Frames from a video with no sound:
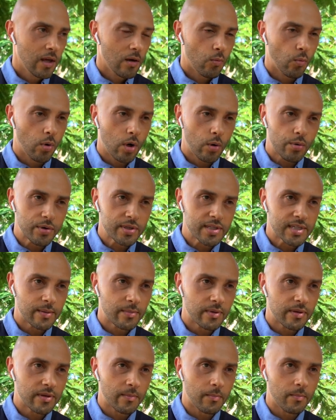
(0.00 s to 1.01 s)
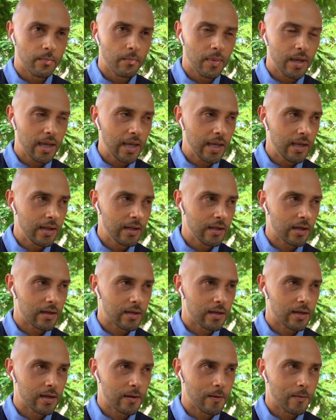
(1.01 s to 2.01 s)
What were some of the main
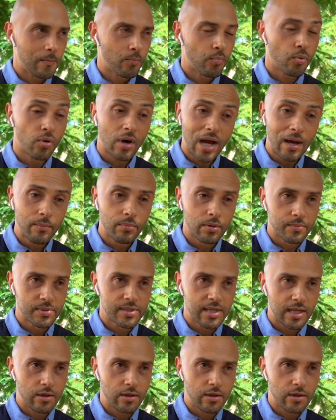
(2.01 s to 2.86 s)
problems